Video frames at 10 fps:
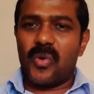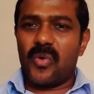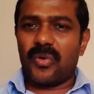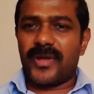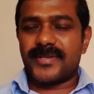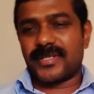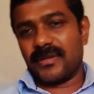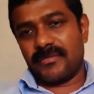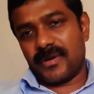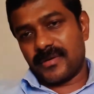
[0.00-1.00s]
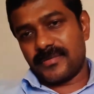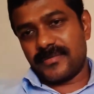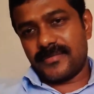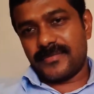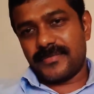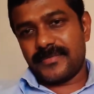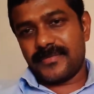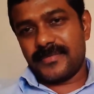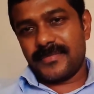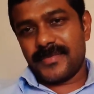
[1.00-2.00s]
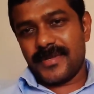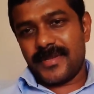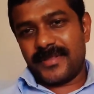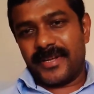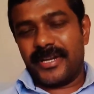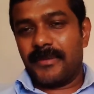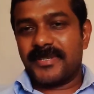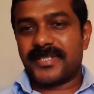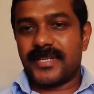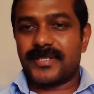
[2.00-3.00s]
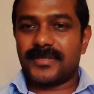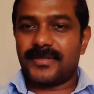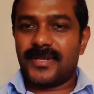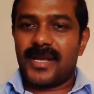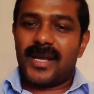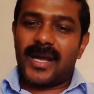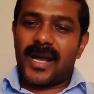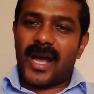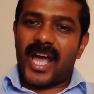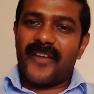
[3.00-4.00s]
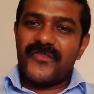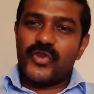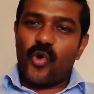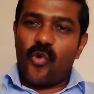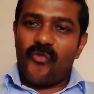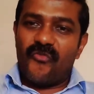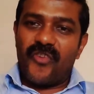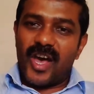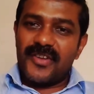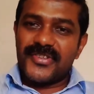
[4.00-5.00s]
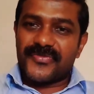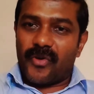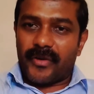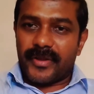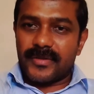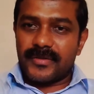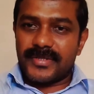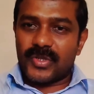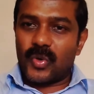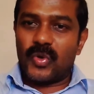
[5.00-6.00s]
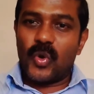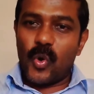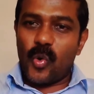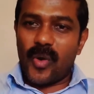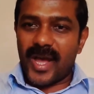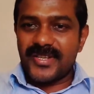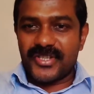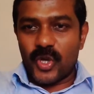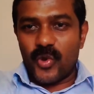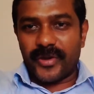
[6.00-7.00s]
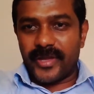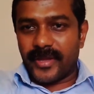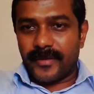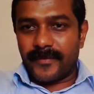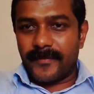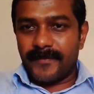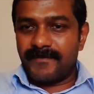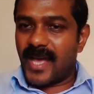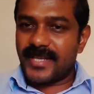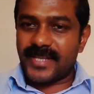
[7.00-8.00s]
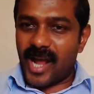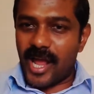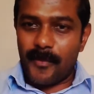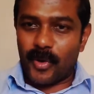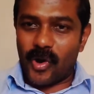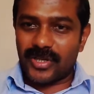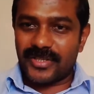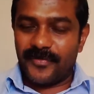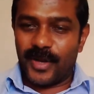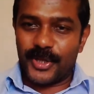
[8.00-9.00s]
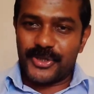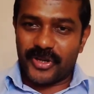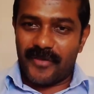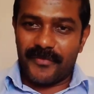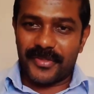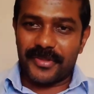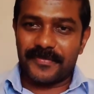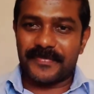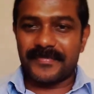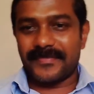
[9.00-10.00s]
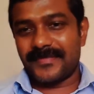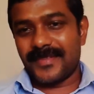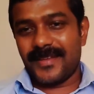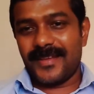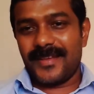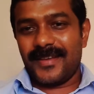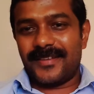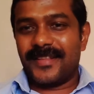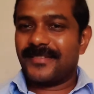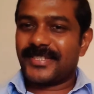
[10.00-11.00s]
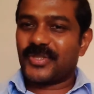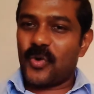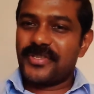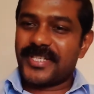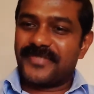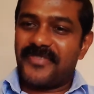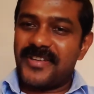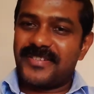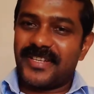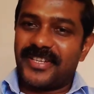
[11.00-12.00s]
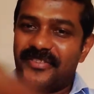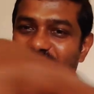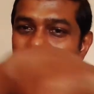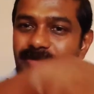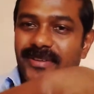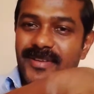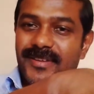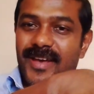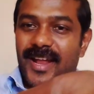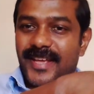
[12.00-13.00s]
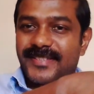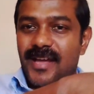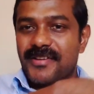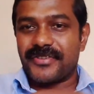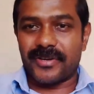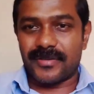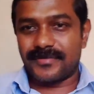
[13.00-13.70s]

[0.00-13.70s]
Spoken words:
gold and silver." Dandamis said, "I have no values for it, so go and tell your king that I am not willing to come with him." Then the soldiers went and informed King Alexander.